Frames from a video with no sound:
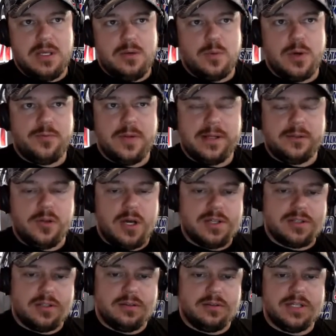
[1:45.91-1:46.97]
red flag
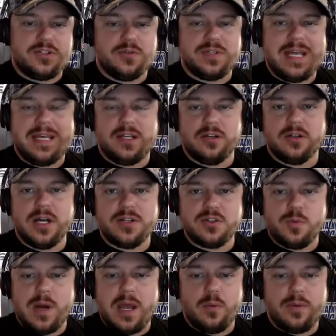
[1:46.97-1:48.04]
laws, let you take your guns
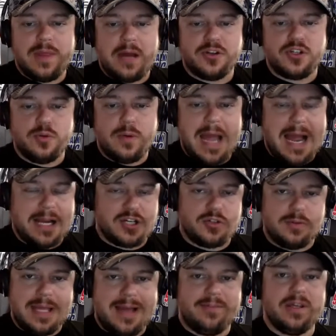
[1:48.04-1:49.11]
away without you
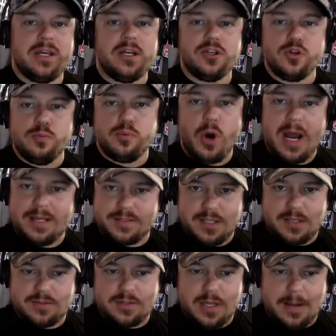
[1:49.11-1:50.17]
actually having any due
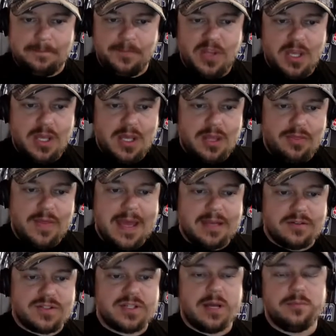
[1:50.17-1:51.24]
process. Okay.
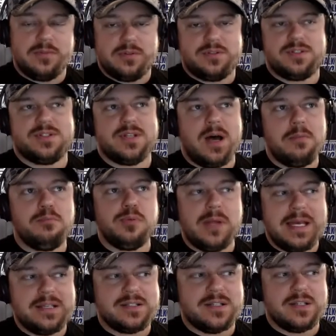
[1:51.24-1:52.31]
Then some, some
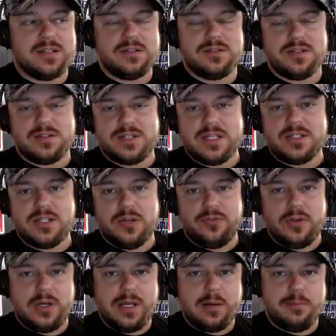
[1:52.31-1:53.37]
places it's easier for
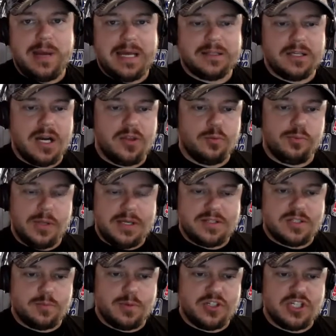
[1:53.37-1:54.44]
you to get them back than other
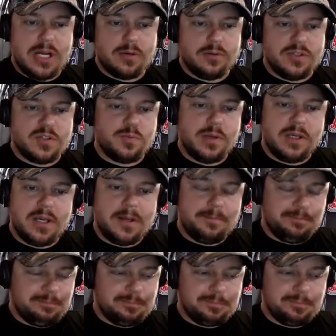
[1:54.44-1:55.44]
places, but generally speaking,